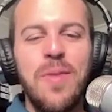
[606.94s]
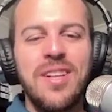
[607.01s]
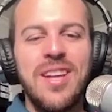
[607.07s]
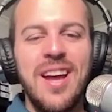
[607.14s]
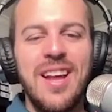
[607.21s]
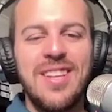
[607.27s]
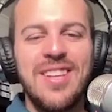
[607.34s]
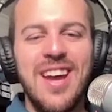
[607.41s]

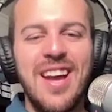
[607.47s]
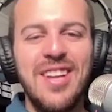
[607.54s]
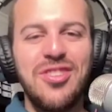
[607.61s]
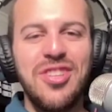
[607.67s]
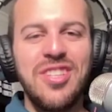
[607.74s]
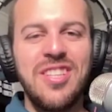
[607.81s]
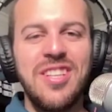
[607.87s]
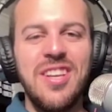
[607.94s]
back to
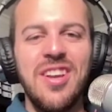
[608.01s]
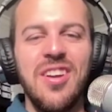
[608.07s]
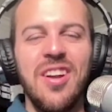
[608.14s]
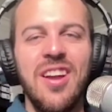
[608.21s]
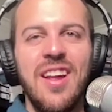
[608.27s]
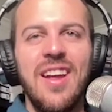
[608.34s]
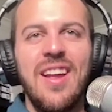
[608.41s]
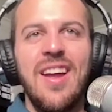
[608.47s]
SGT here.
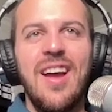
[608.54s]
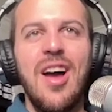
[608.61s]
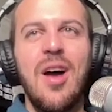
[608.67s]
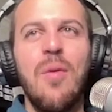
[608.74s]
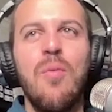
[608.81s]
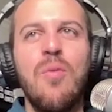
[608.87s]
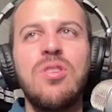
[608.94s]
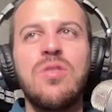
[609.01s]

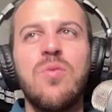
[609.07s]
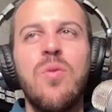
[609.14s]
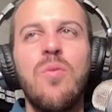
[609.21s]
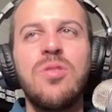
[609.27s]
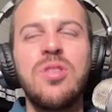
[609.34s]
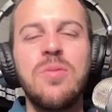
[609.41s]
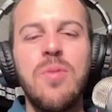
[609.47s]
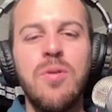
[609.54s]
What
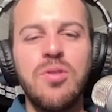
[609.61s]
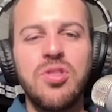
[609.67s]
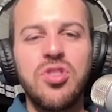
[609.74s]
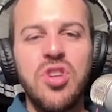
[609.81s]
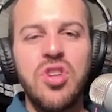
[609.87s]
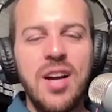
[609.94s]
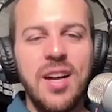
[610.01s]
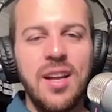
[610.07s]
was the most
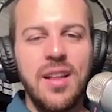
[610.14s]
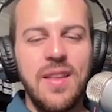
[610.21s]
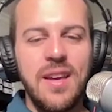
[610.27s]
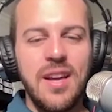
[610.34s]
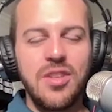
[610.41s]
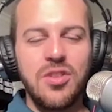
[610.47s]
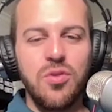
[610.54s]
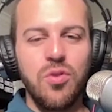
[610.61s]
shocking
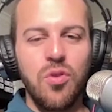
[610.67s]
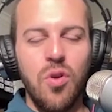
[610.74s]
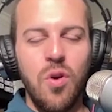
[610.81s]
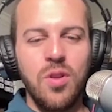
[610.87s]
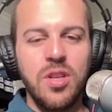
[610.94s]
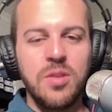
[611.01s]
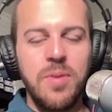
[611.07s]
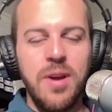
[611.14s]
thing as you were
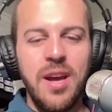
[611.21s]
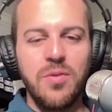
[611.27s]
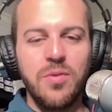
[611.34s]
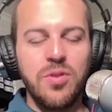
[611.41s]
growing this page?